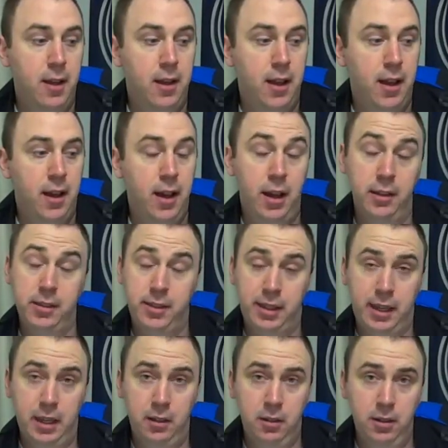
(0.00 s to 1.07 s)

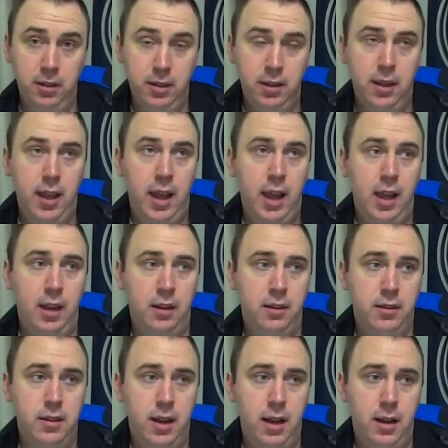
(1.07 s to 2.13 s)
unskilled,
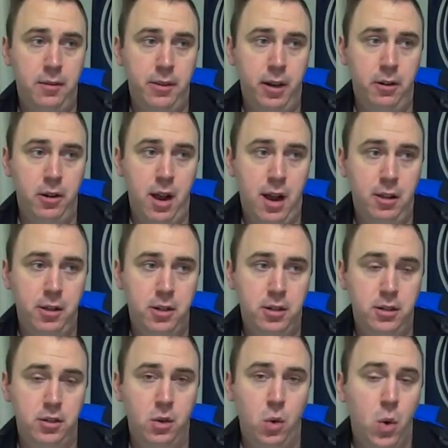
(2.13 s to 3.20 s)
and their knowledge
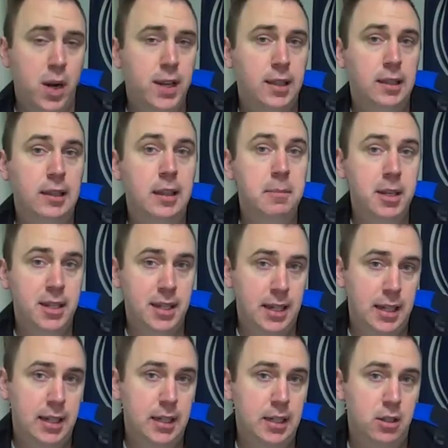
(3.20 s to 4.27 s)
is quite
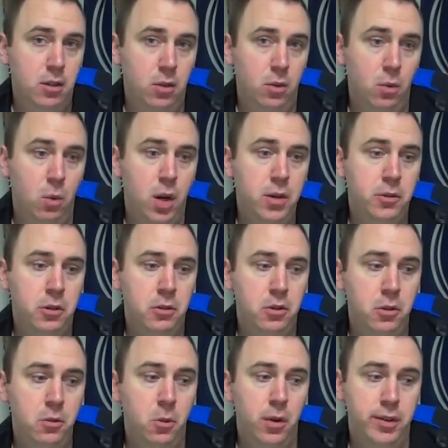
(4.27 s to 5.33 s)
limited to what to
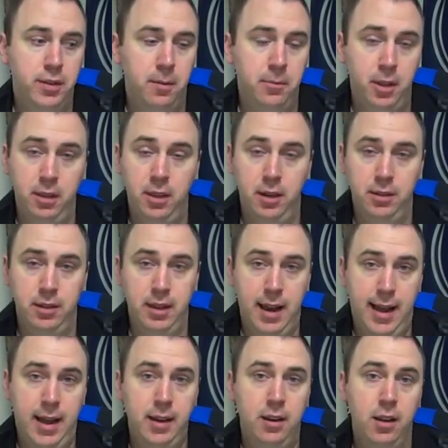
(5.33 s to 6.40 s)
do with something that is
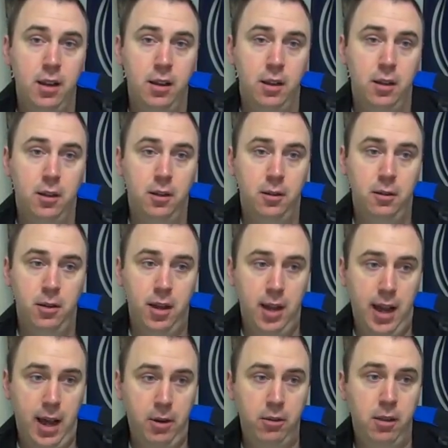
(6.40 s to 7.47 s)
not
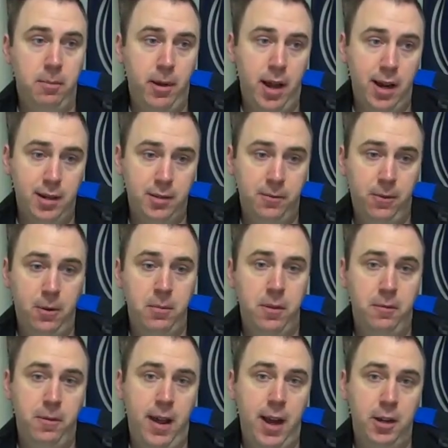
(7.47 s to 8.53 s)
out of the box from the
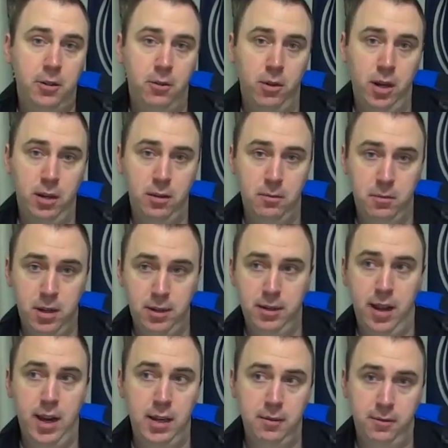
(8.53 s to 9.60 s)
factory
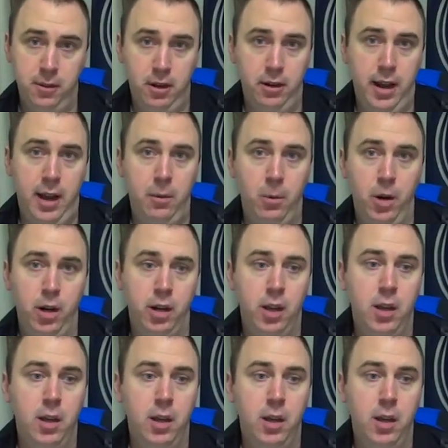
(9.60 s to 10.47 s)
designed for their network.